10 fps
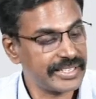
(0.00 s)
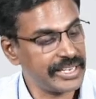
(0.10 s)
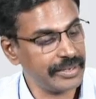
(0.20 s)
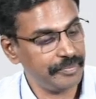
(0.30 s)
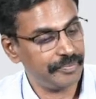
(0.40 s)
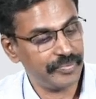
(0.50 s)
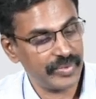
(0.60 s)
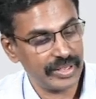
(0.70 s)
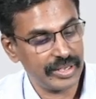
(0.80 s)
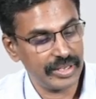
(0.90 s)
seen?
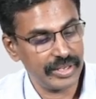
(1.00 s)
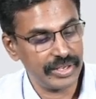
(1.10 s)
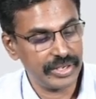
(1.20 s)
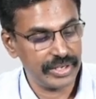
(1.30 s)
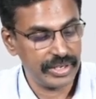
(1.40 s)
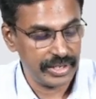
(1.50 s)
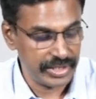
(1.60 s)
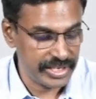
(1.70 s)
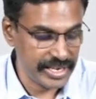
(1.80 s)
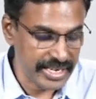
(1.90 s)

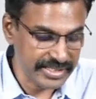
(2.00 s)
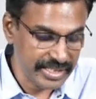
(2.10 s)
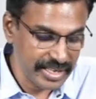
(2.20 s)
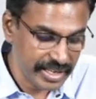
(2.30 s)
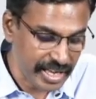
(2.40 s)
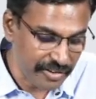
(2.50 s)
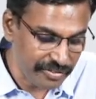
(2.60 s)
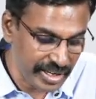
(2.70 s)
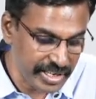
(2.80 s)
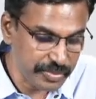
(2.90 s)
She has
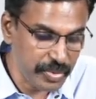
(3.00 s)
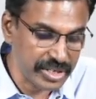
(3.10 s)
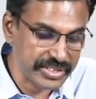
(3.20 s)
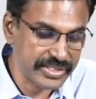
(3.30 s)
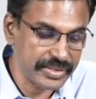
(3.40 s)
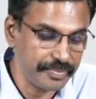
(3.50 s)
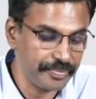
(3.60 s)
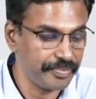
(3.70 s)
caffeolae spots.